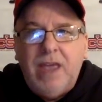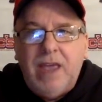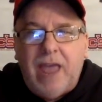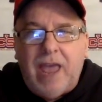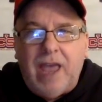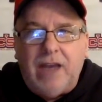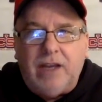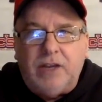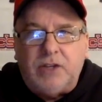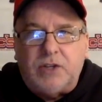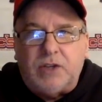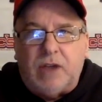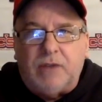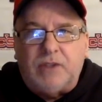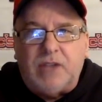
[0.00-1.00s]
and get
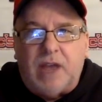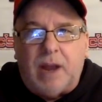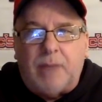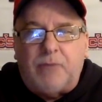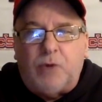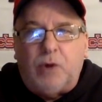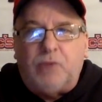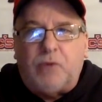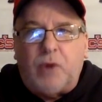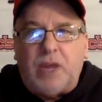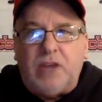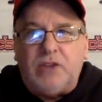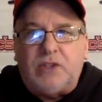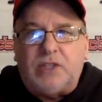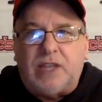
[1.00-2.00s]
yourself set up for a
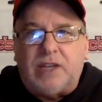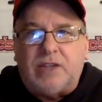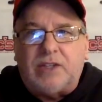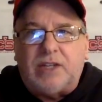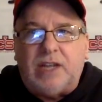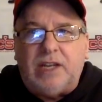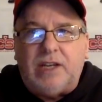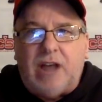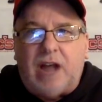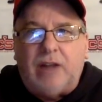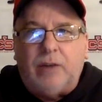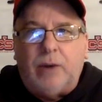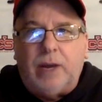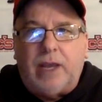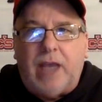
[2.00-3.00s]
free
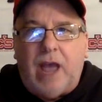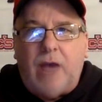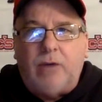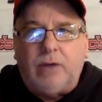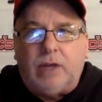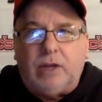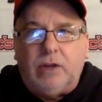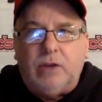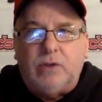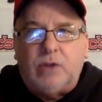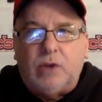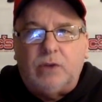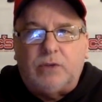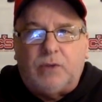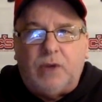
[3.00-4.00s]
$60 account. use
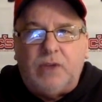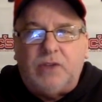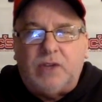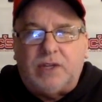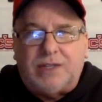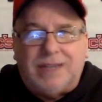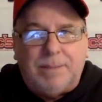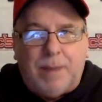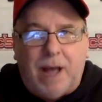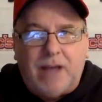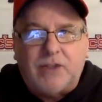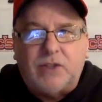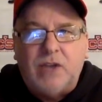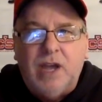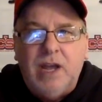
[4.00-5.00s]
those free 60
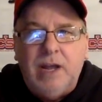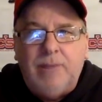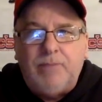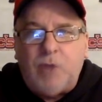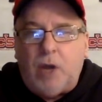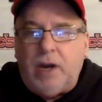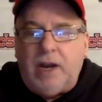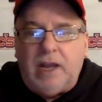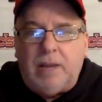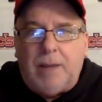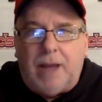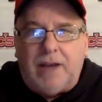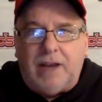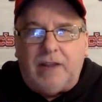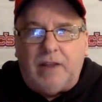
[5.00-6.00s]
bucks on any of
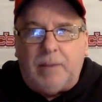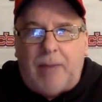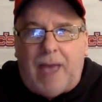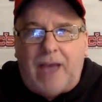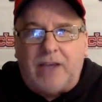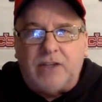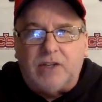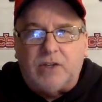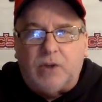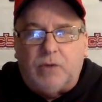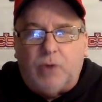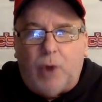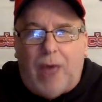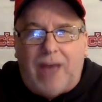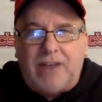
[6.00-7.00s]
my daily packages
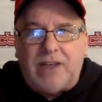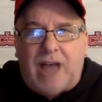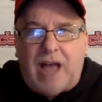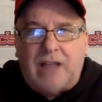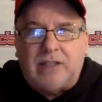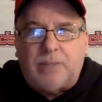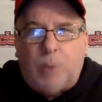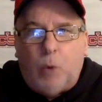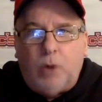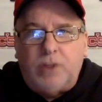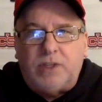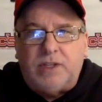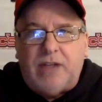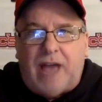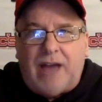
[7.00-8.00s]
over at
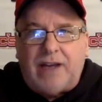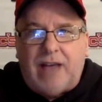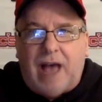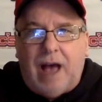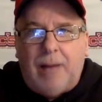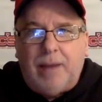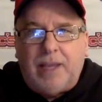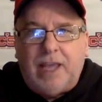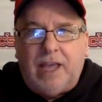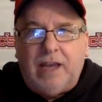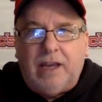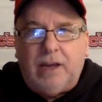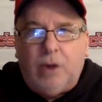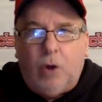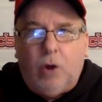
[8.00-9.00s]
DocSports.com. Again,
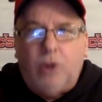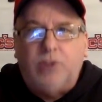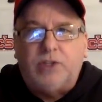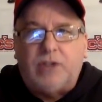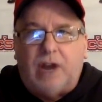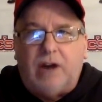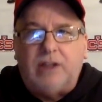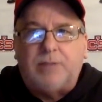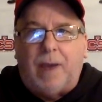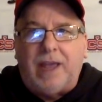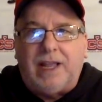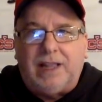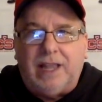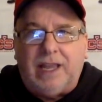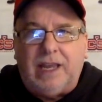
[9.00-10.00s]
it all starts by
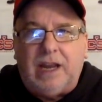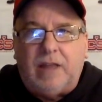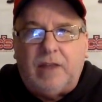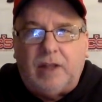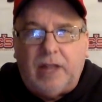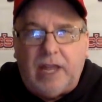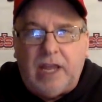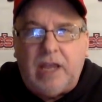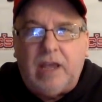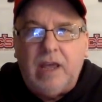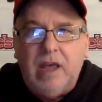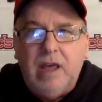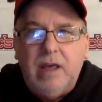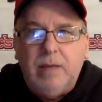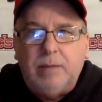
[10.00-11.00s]
clicking on the link
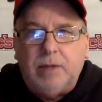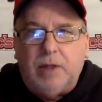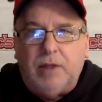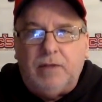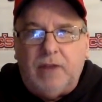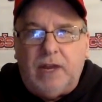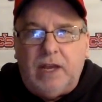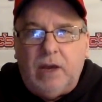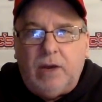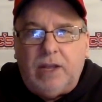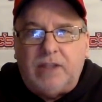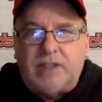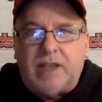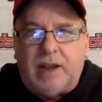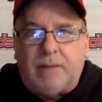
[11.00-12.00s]
below the video.
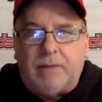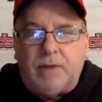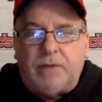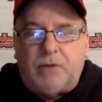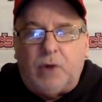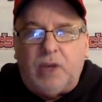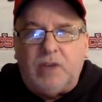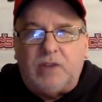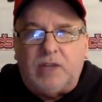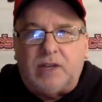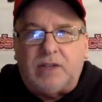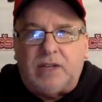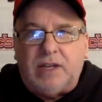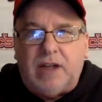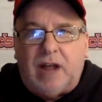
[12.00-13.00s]
Get set up for the free
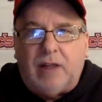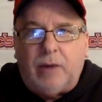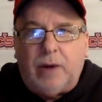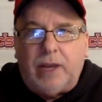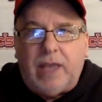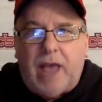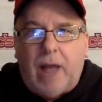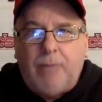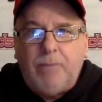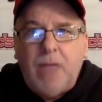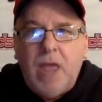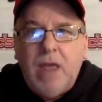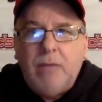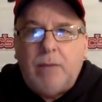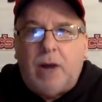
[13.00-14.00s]
$60 account.
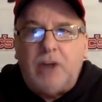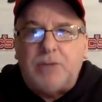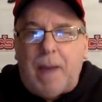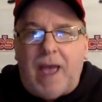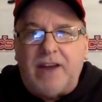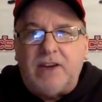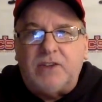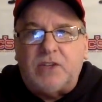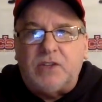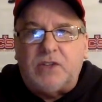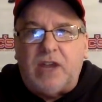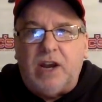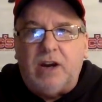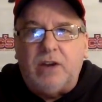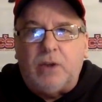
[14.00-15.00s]
March Madness is
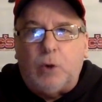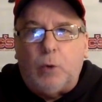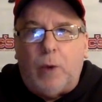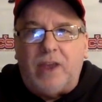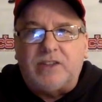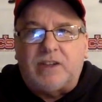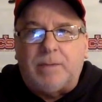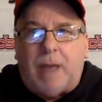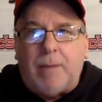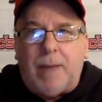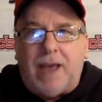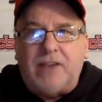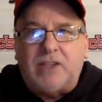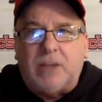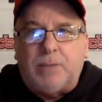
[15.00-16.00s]
here. The rest of my
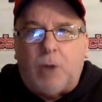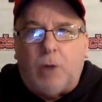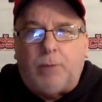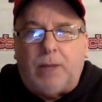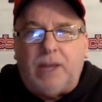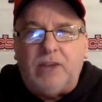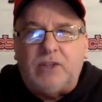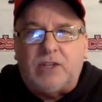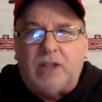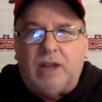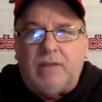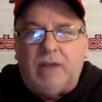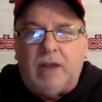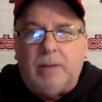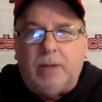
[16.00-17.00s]
basketball plays still
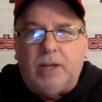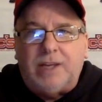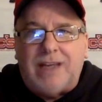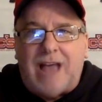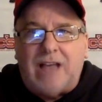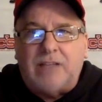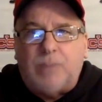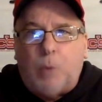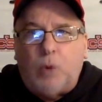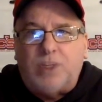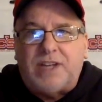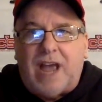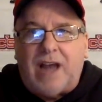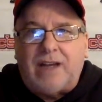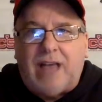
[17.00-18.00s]
available at
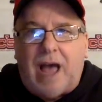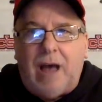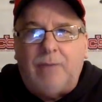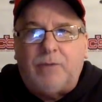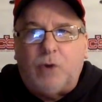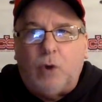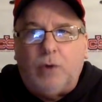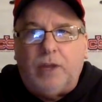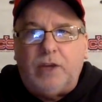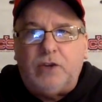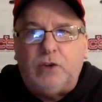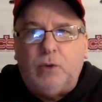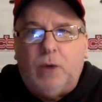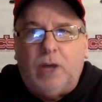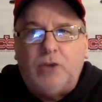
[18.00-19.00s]
DocSports.com for only
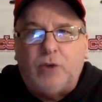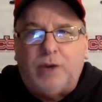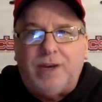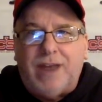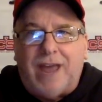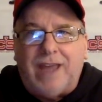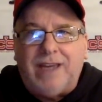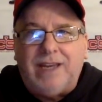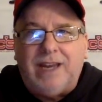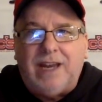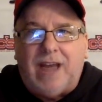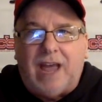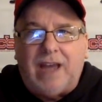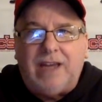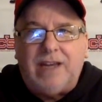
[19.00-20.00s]

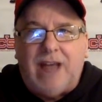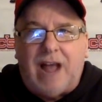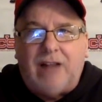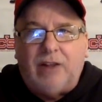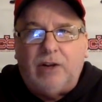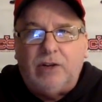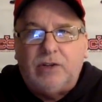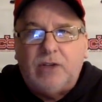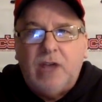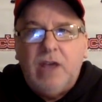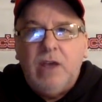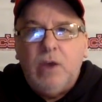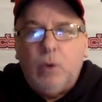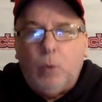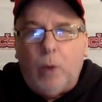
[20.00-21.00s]
$299,
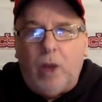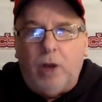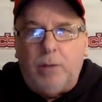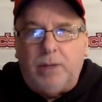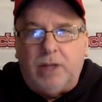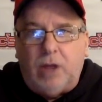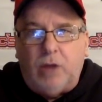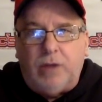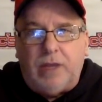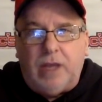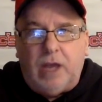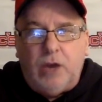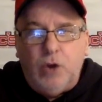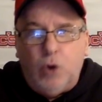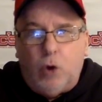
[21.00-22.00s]
well below
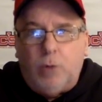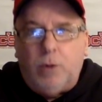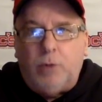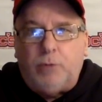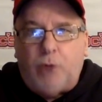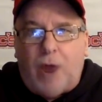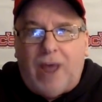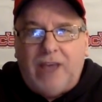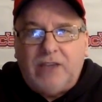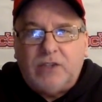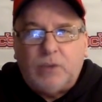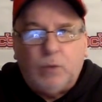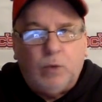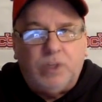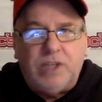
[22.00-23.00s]
the normal
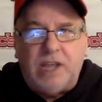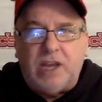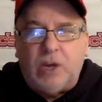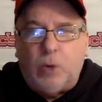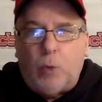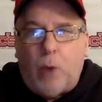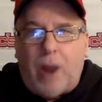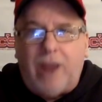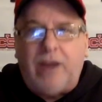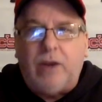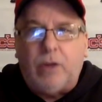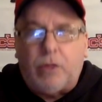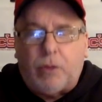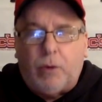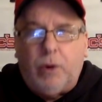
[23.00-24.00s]
price. We'll take you
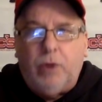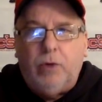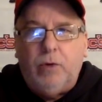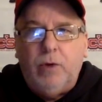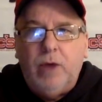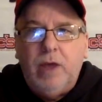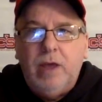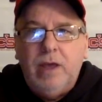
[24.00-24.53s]
right through